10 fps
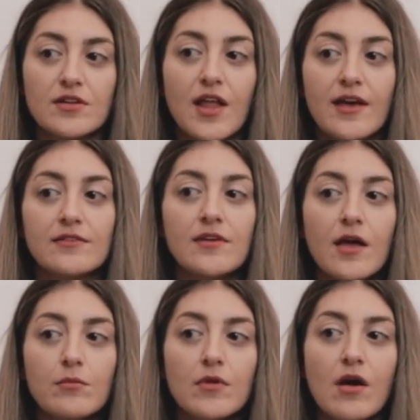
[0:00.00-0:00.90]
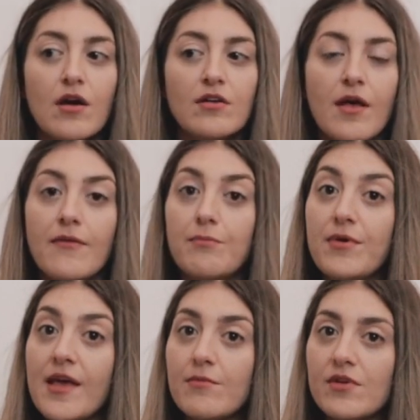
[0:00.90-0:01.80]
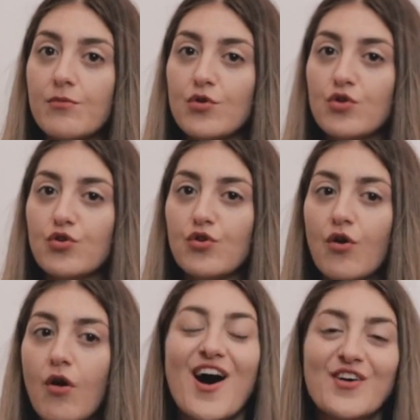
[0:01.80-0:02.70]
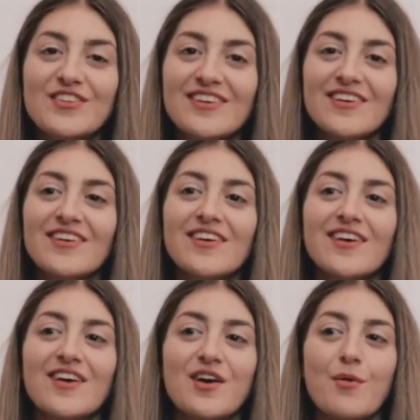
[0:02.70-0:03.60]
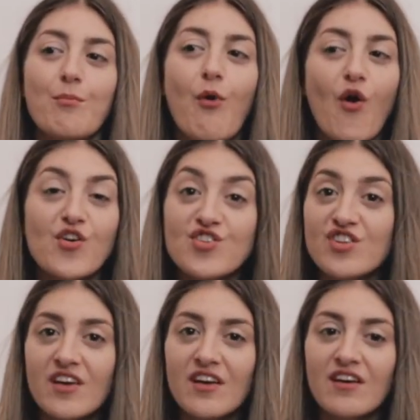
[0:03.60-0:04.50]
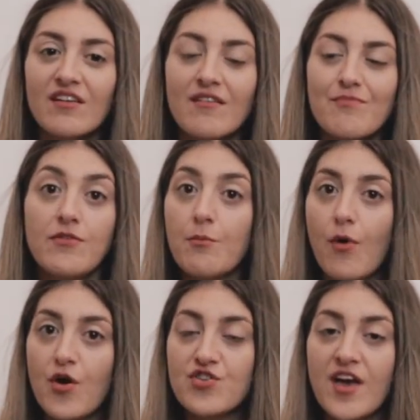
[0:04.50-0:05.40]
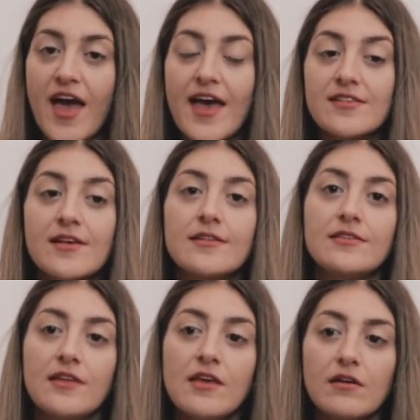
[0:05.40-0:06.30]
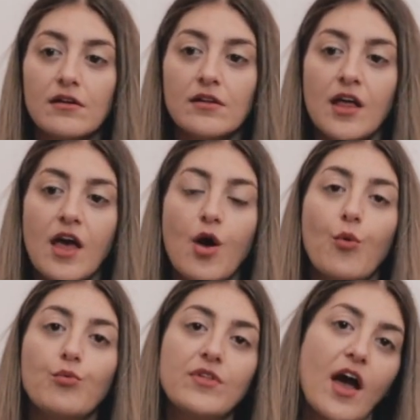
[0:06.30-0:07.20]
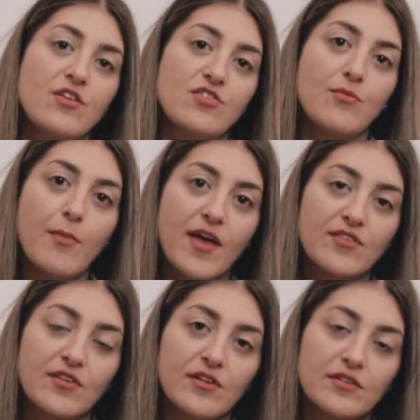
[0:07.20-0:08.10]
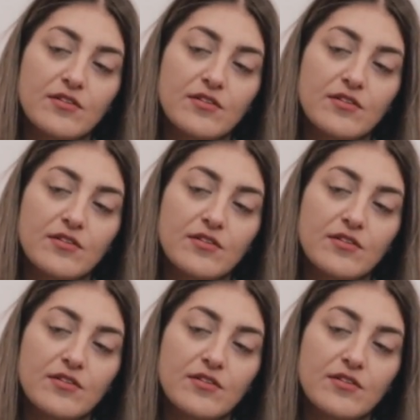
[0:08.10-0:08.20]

like Daimler, BMW, Audi, Porsche, even Bosch has a deal with IG Metall.